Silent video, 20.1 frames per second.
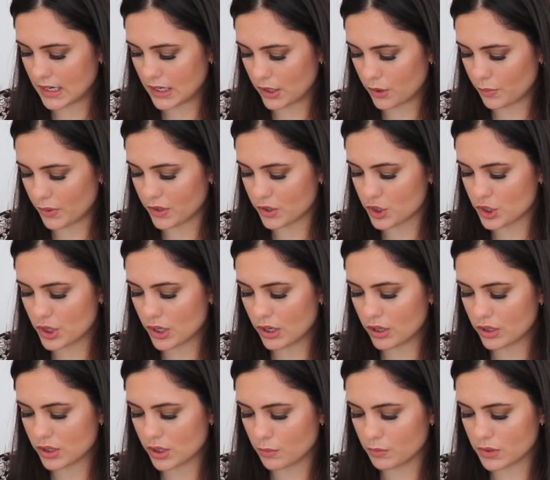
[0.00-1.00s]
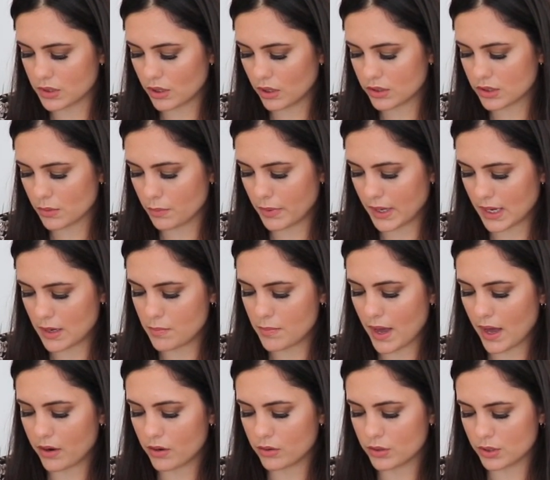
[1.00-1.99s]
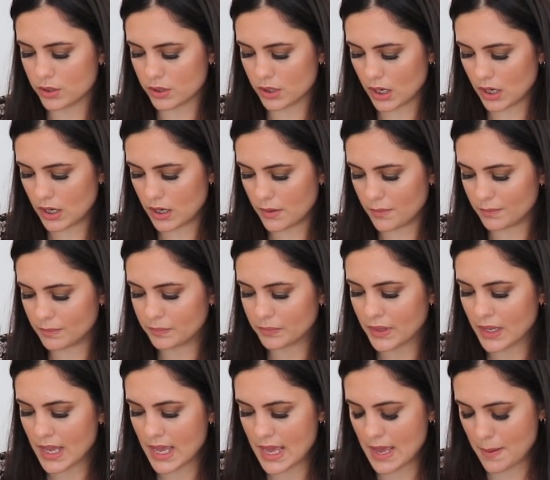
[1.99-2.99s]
a little bit of sugar, some salt, some baking powder, some